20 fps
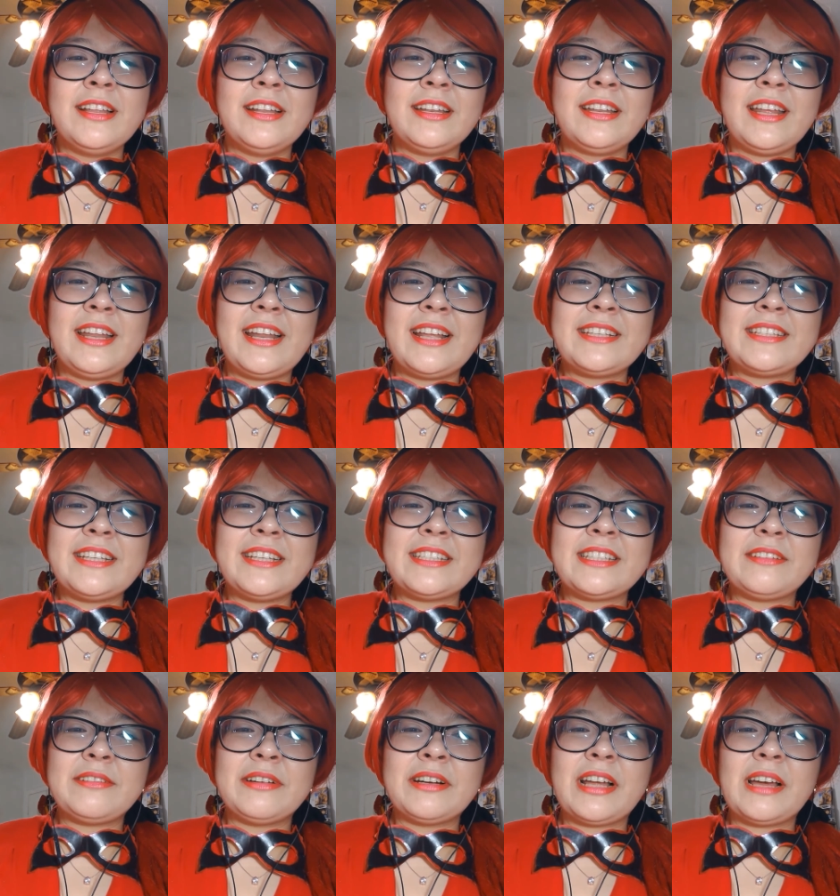Then I see
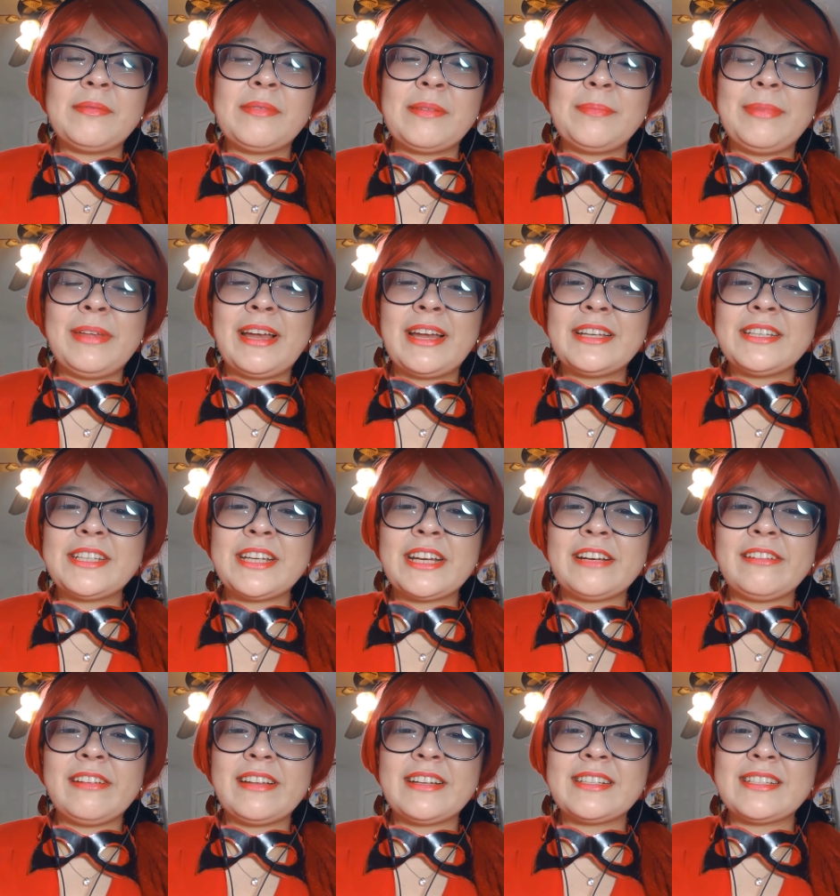someone come up behind
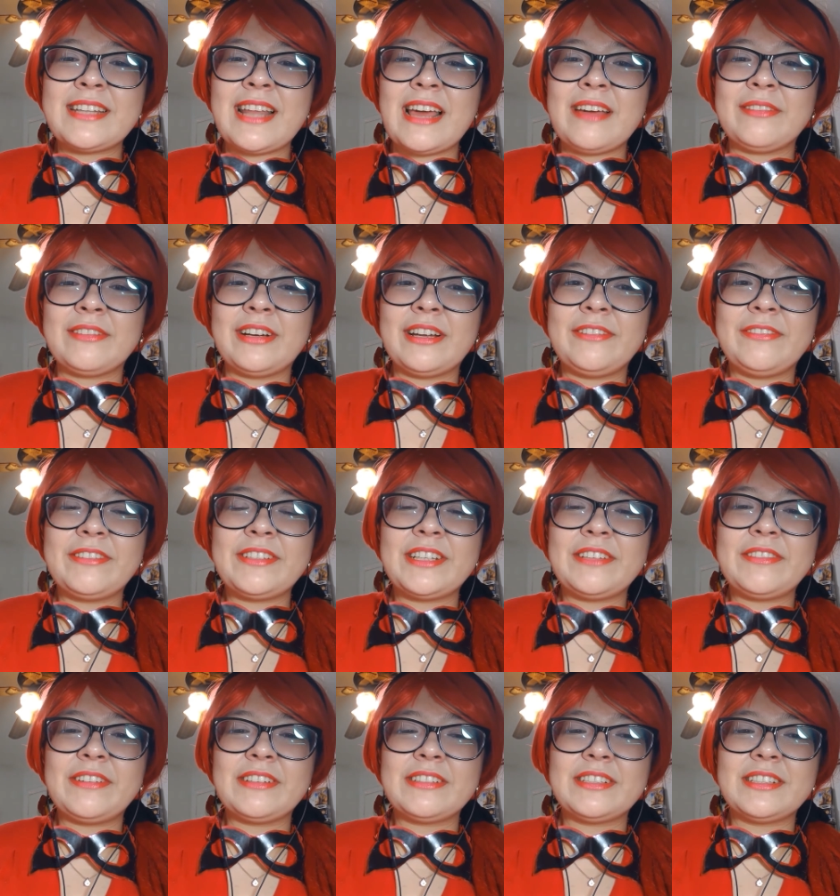Cherry and stab her. She
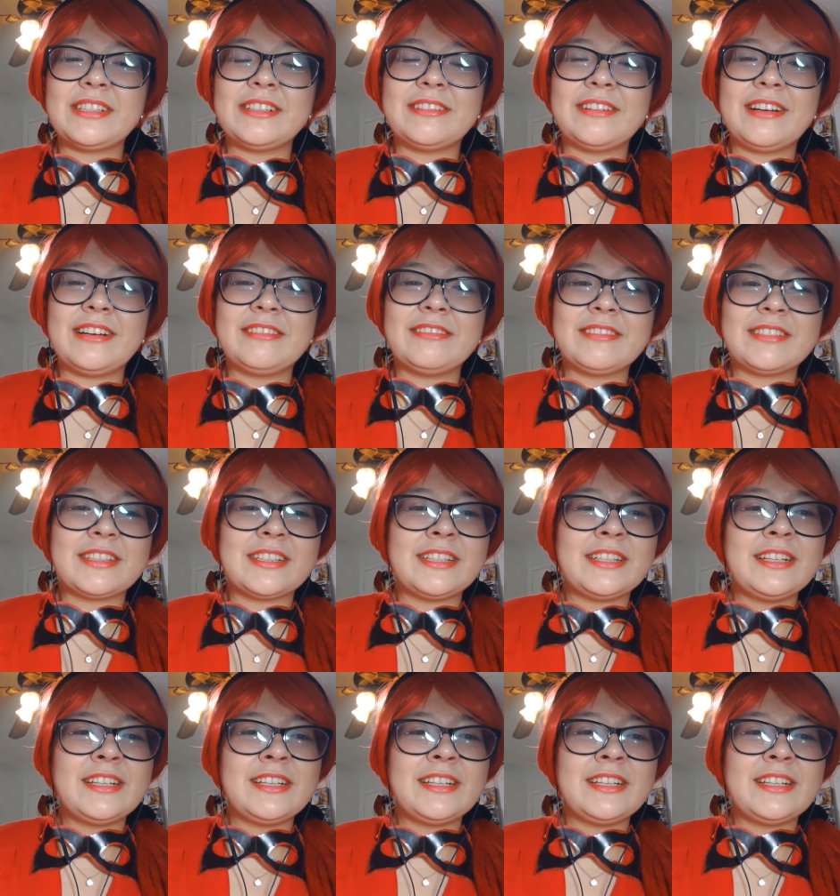fell to the ground.